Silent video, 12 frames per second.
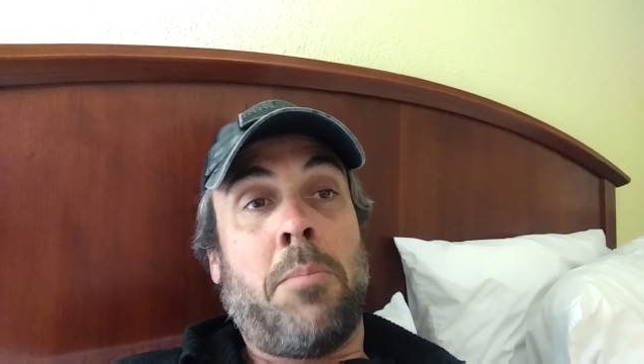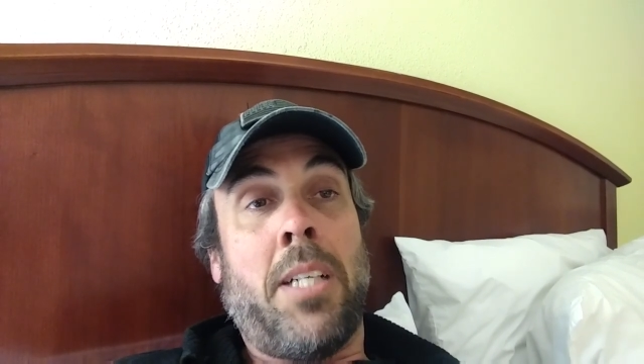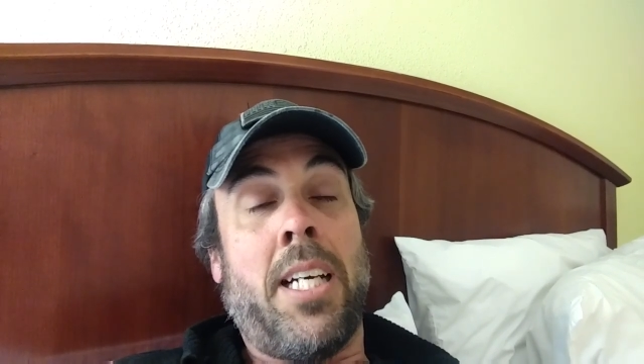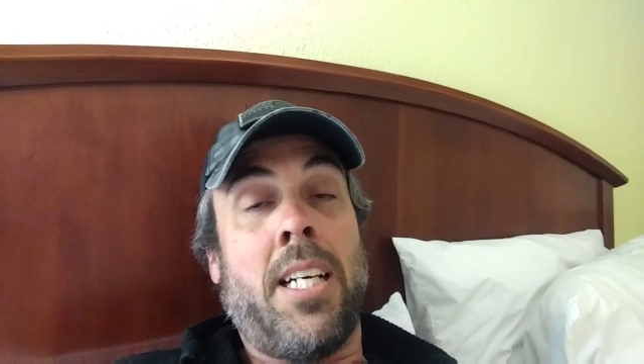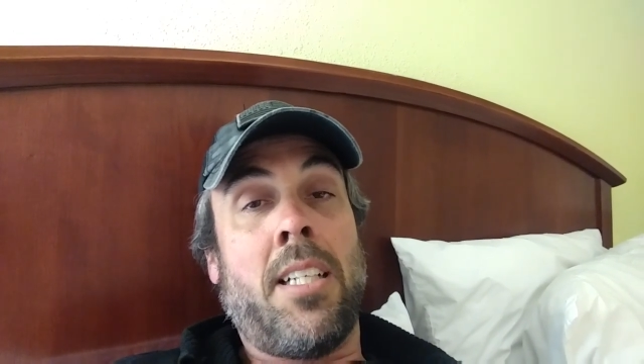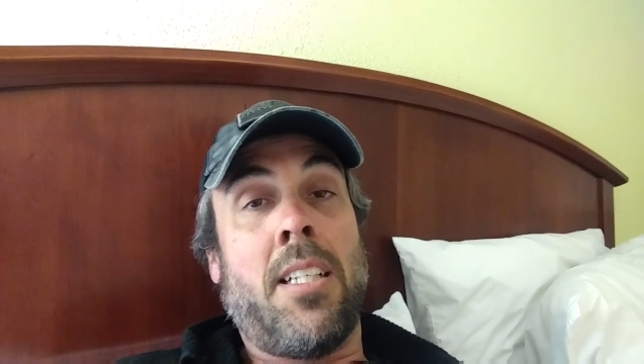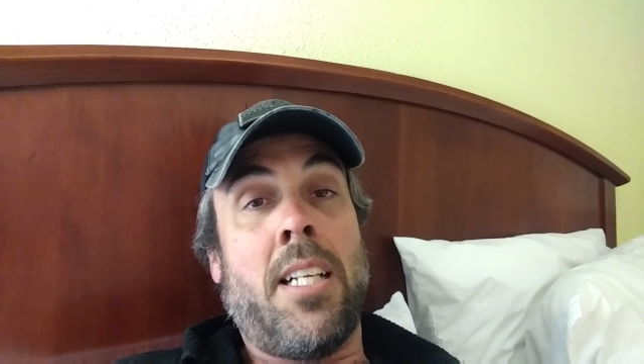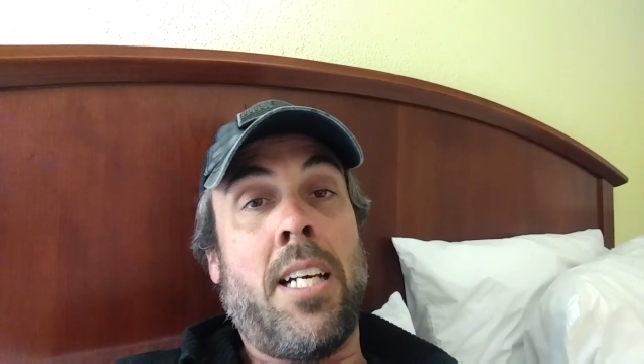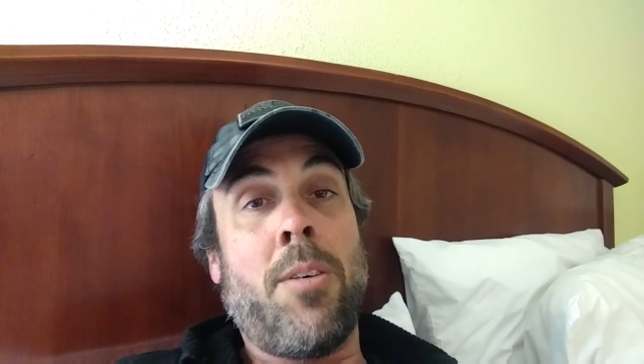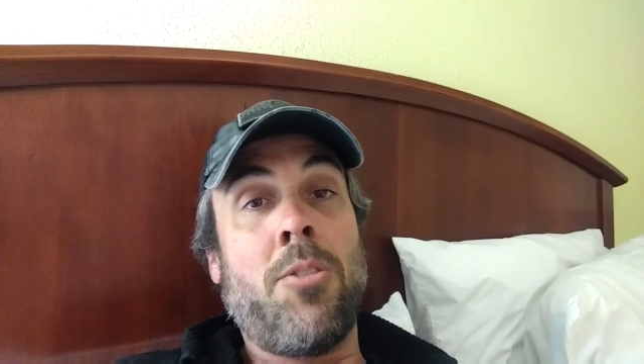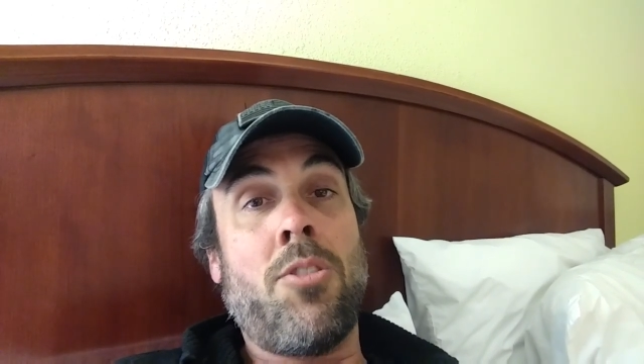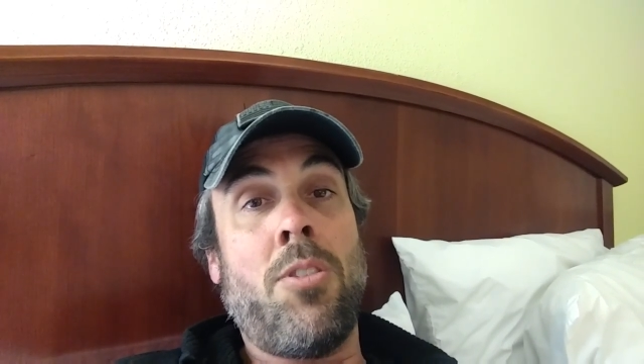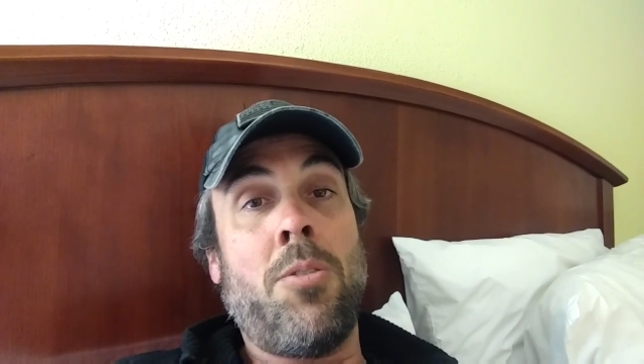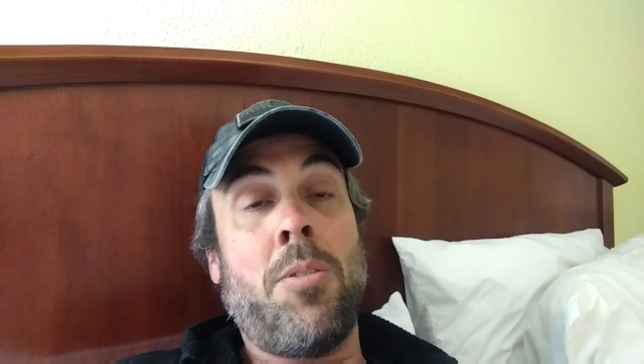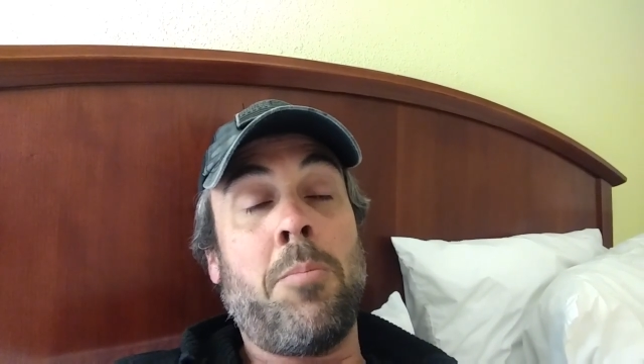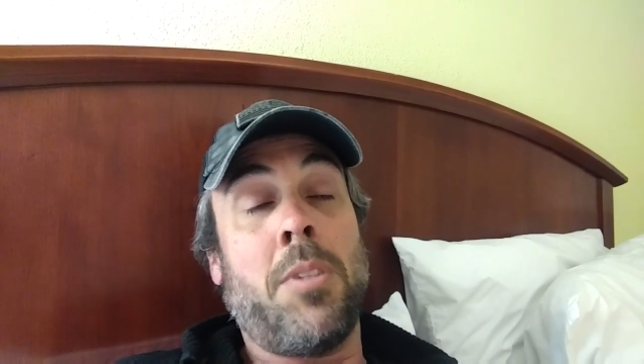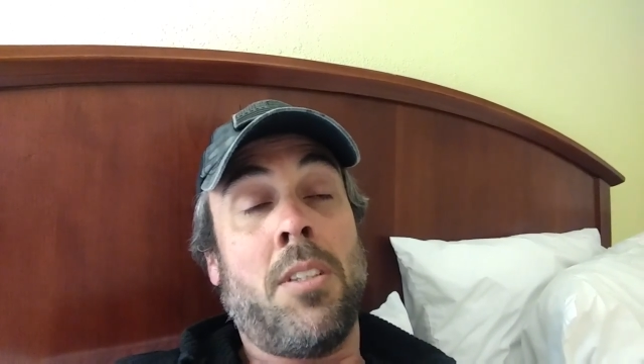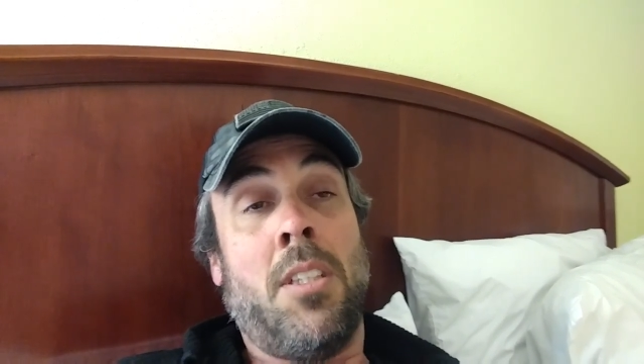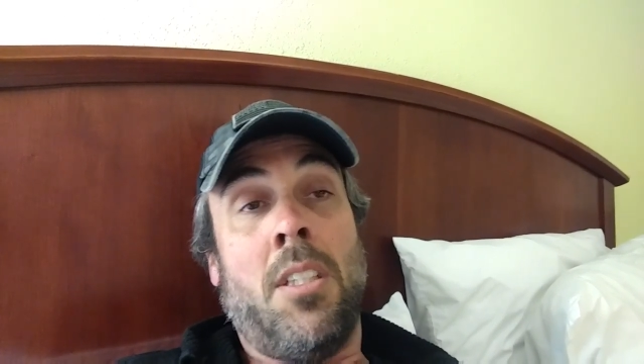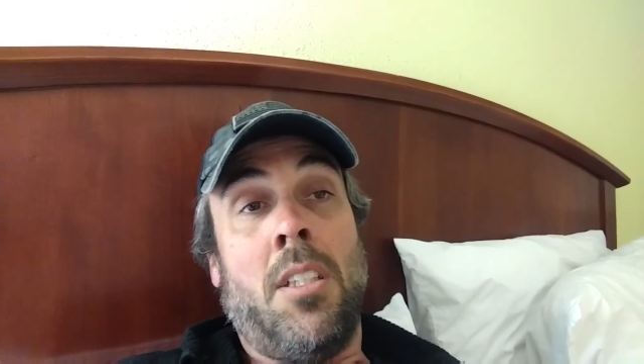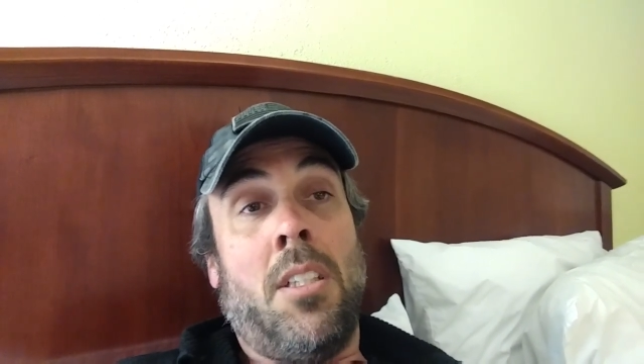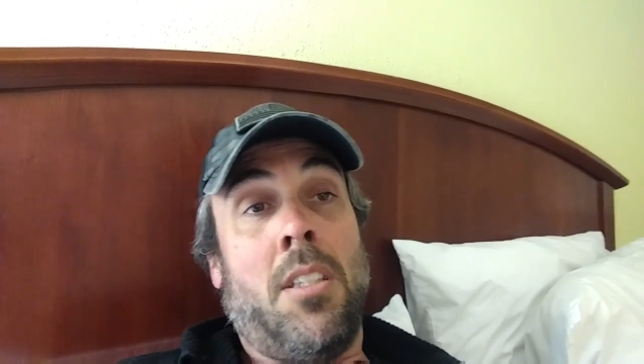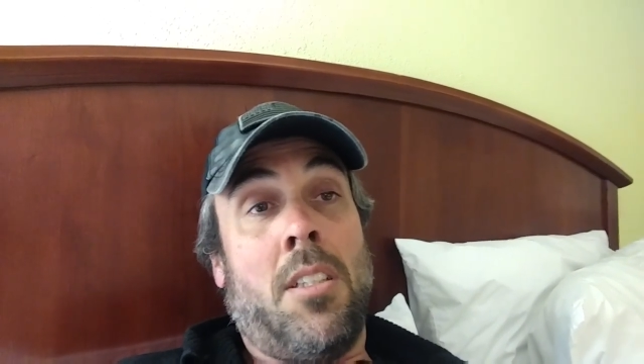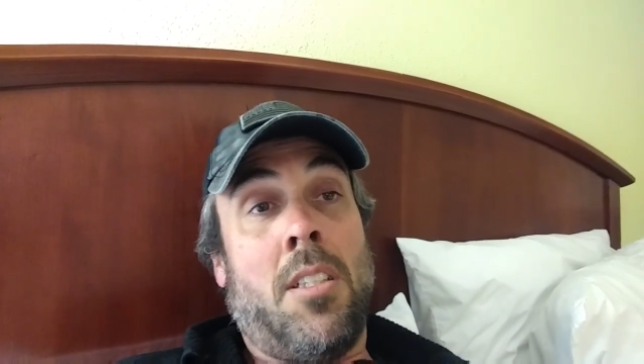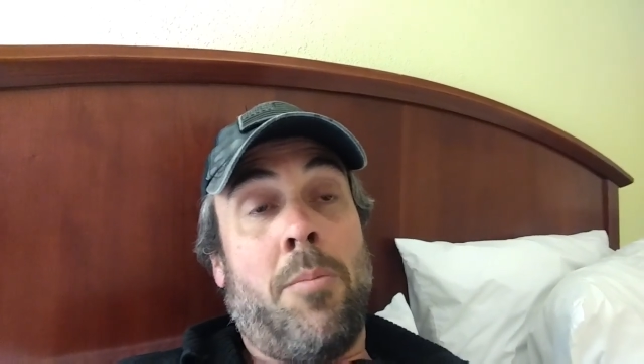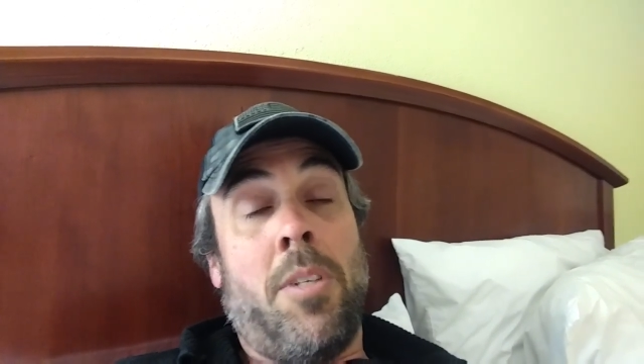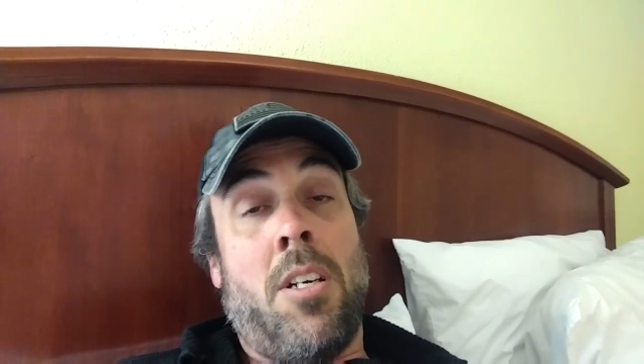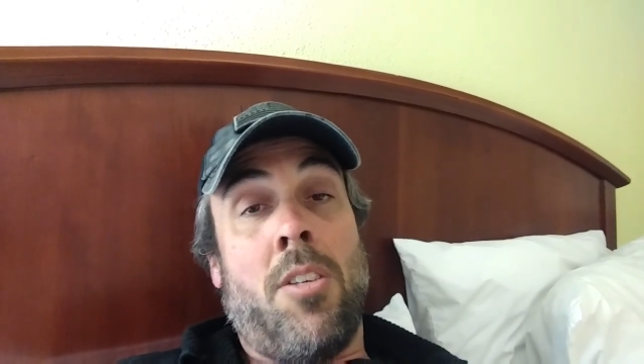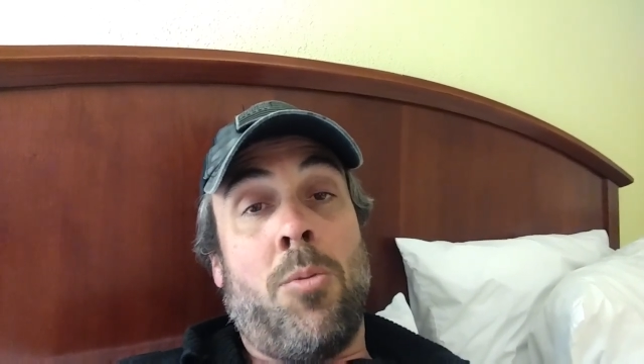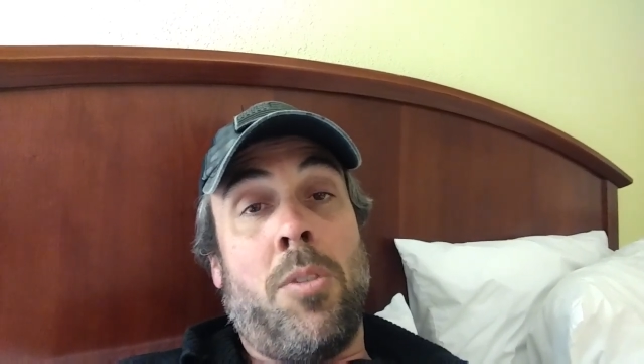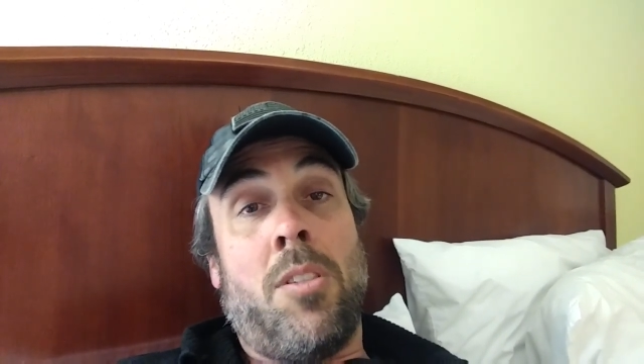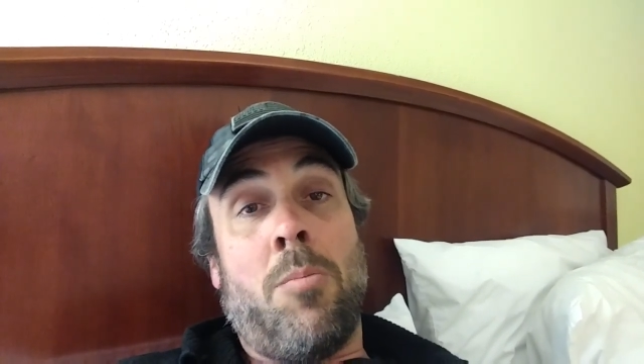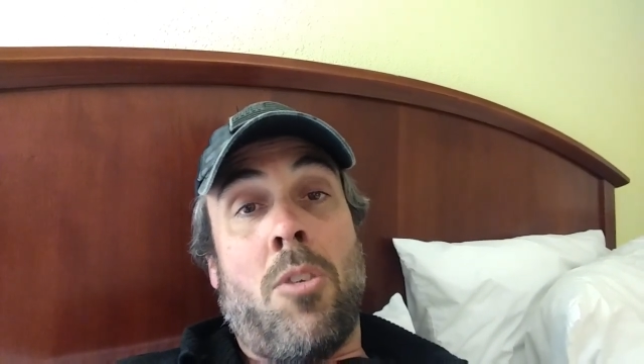pack and how it's doing, but I'll be honest with you,